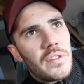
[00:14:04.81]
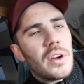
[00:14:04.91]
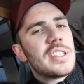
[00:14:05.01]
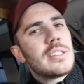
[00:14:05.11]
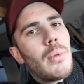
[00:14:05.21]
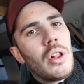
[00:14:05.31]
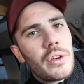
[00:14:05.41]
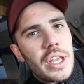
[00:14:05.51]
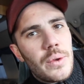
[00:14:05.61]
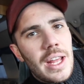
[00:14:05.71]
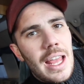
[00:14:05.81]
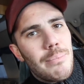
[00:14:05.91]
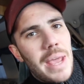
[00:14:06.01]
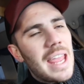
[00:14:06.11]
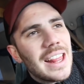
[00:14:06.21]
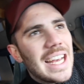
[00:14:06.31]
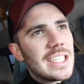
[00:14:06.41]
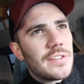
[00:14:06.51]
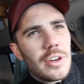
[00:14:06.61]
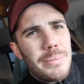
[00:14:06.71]
for a smaller unit and pay
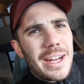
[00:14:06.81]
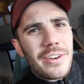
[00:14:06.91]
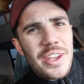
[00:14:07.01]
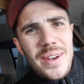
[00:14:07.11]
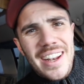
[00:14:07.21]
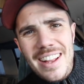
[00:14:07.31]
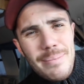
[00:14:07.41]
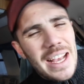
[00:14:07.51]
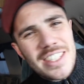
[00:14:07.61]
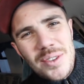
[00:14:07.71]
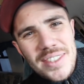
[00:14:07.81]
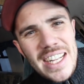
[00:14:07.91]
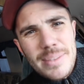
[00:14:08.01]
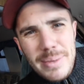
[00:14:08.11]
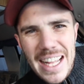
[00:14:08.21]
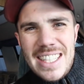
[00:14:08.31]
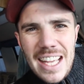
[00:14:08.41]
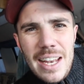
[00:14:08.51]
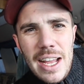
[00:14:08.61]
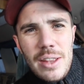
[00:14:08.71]
less for a bigger unit. It makes no sense, but that's
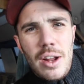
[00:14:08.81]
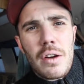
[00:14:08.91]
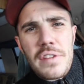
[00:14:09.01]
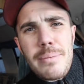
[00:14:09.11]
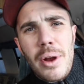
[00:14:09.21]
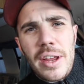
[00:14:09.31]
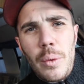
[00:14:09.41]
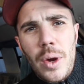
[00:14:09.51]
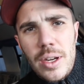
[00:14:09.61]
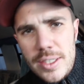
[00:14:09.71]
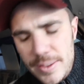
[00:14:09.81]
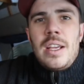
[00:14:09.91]
kind of how the RV market works.